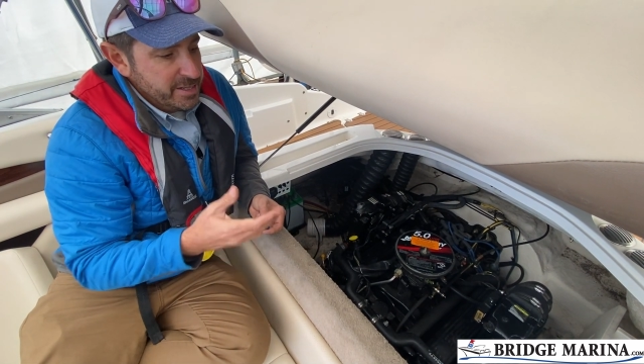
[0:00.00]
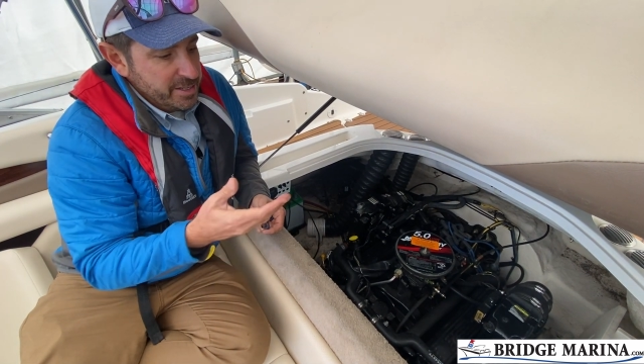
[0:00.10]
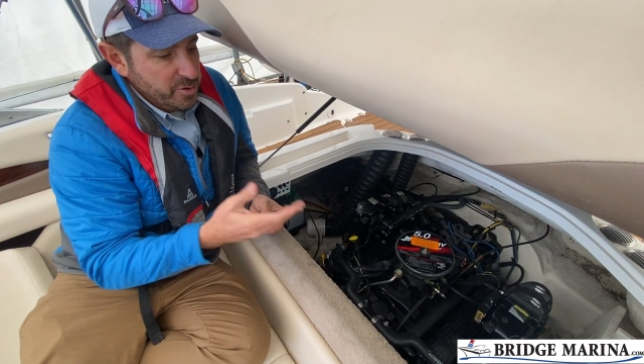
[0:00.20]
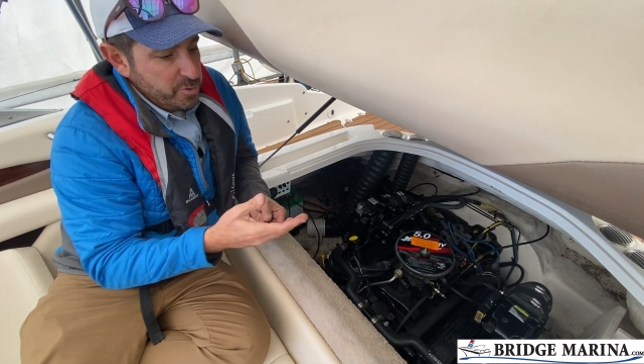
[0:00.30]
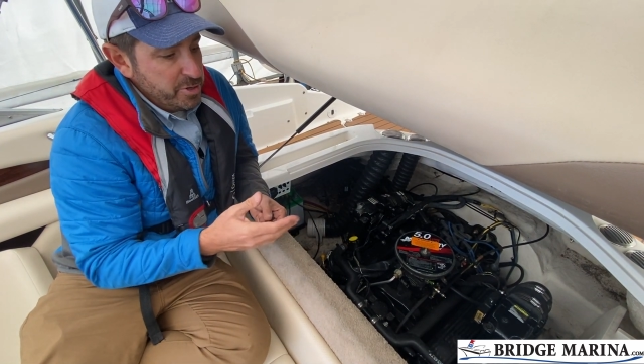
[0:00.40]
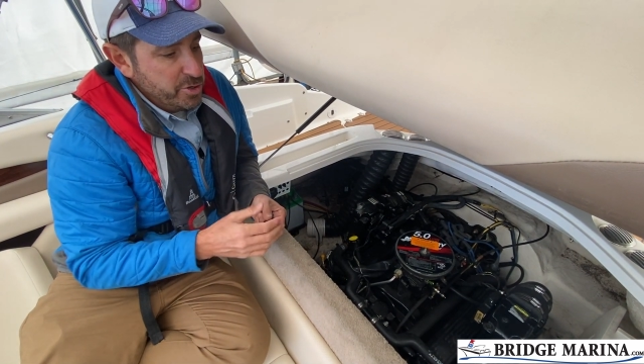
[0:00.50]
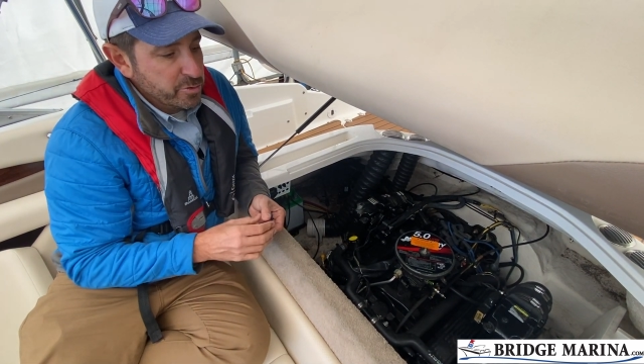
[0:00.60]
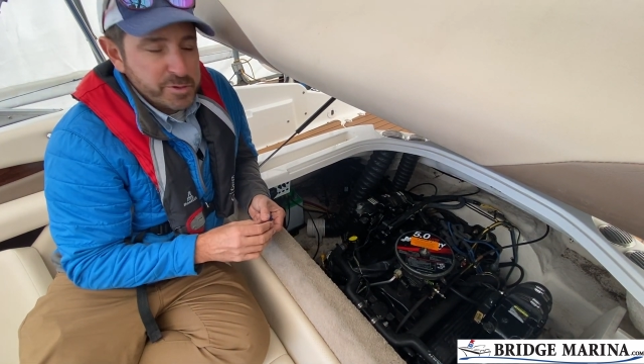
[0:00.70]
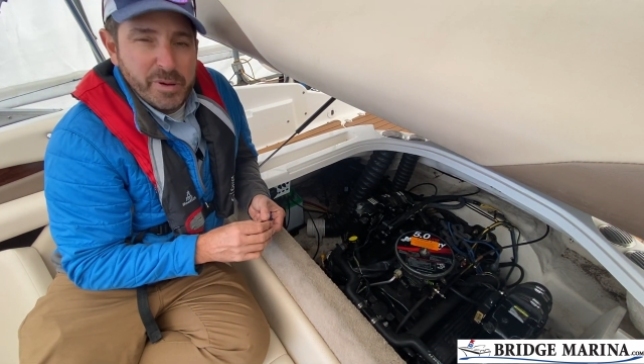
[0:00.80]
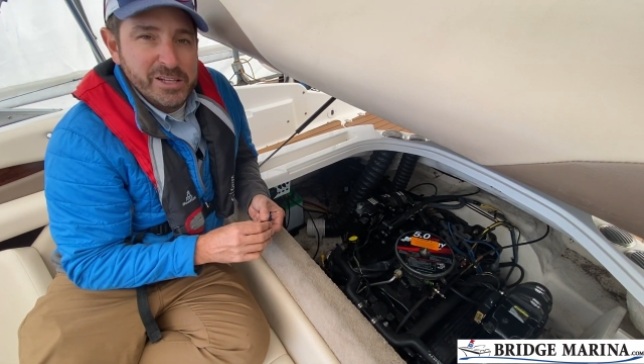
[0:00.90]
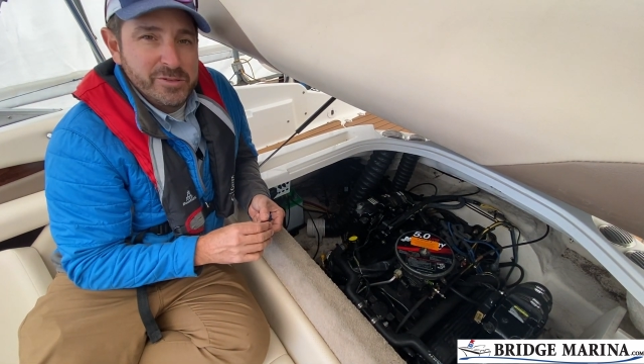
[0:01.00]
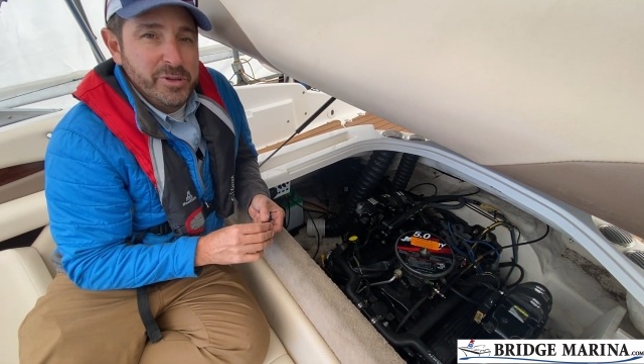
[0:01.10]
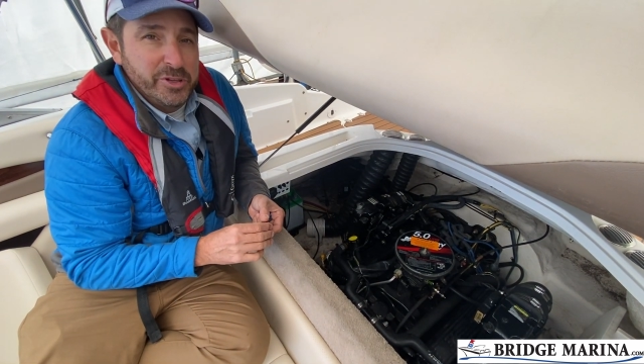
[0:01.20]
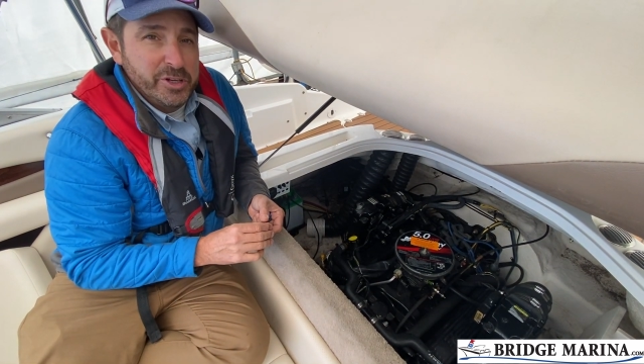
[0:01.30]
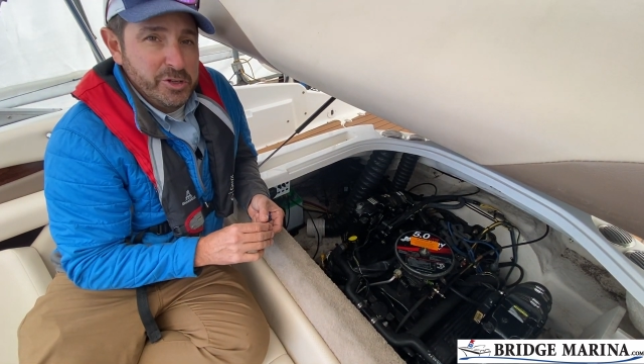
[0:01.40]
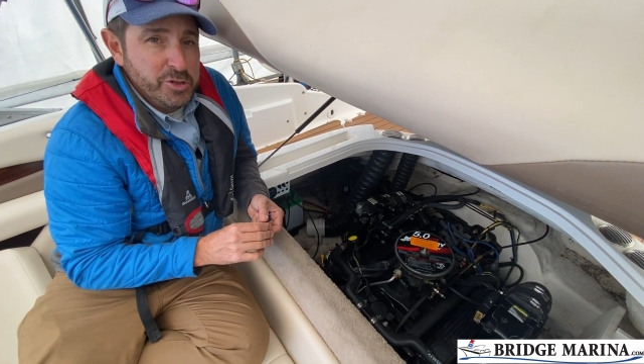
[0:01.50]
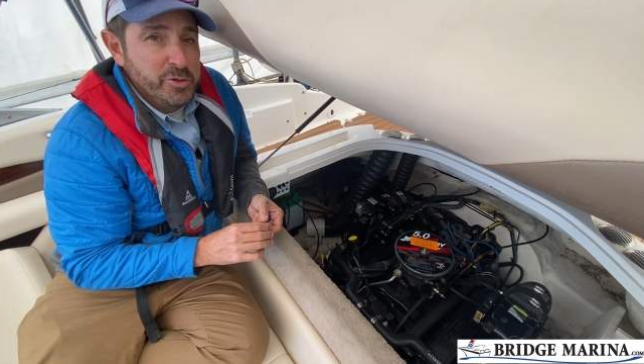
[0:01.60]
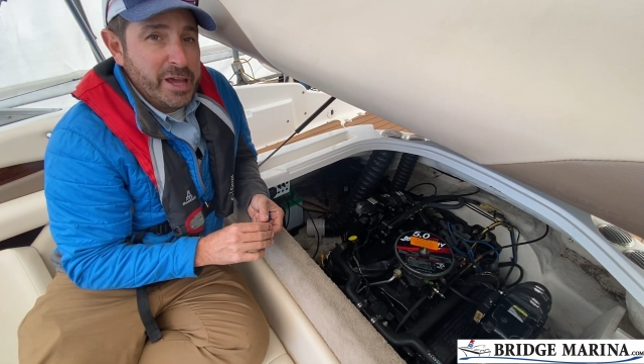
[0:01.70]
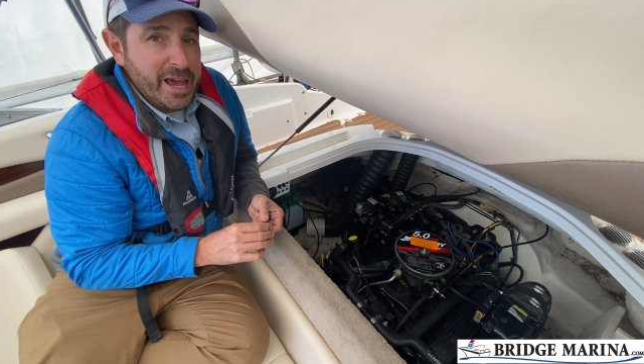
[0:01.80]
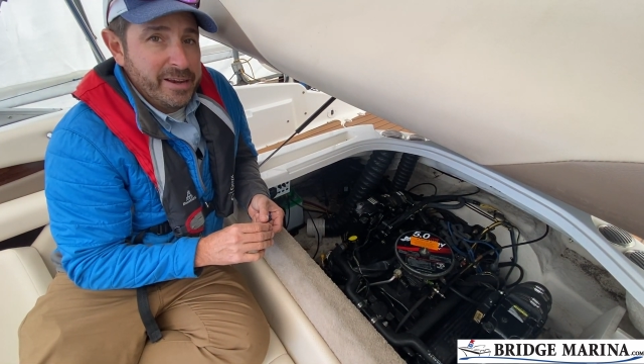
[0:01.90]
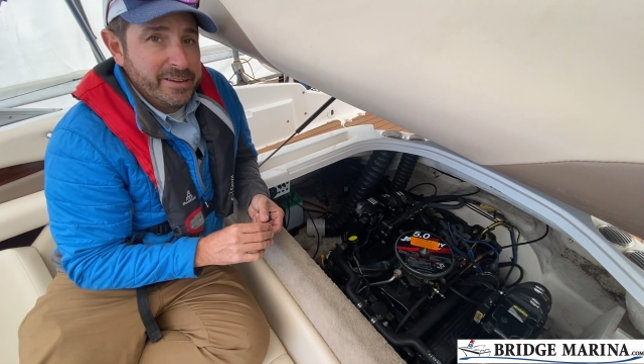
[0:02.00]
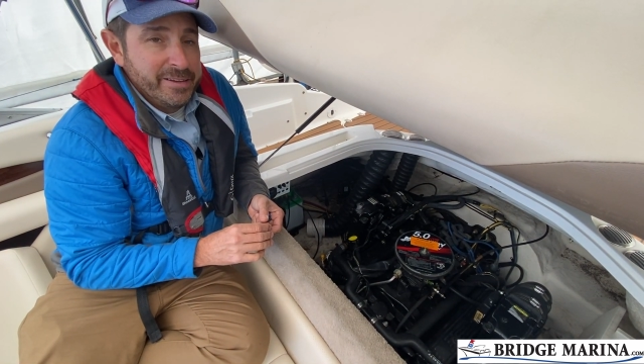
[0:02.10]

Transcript: you know, it'd be your responsibility to do that.